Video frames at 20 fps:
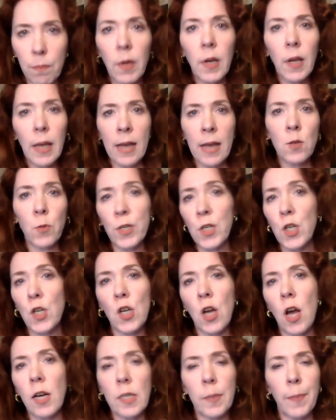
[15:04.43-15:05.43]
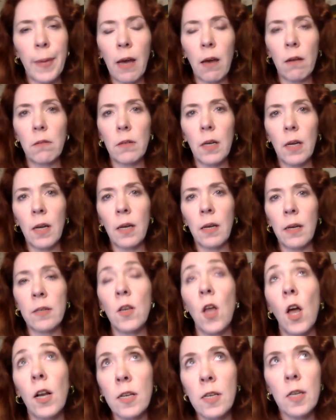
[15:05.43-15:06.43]
But as we just talked about,
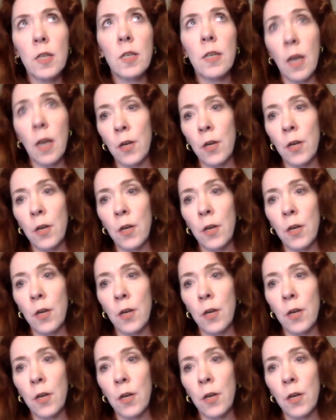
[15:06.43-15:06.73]
as long as it's